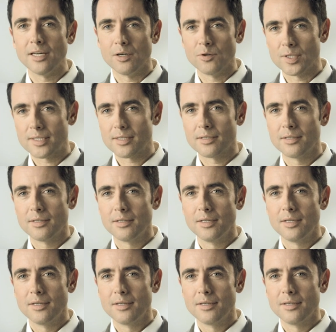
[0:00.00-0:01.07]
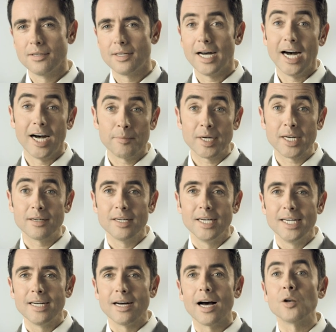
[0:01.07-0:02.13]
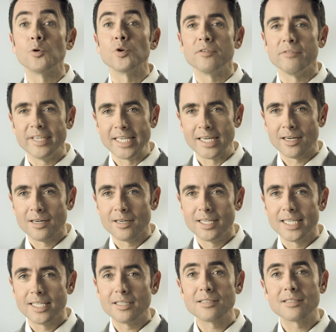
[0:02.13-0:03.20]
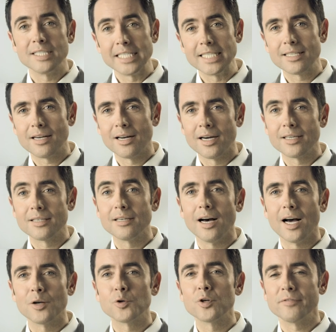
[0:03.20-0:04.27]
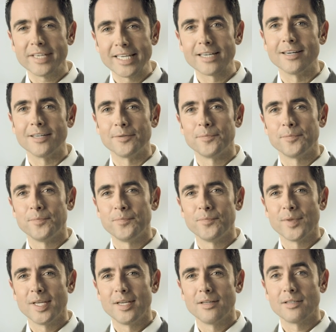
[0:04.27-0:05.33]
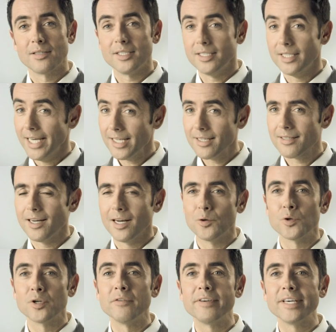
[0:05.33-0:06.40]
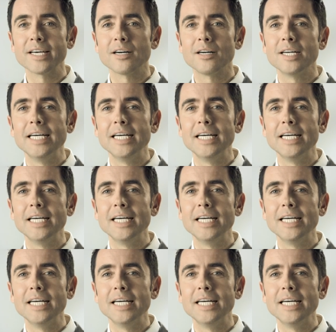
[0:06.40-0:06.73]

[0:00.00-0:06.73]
levels. But aloe vera is not always aloe vera. Real aloe vera,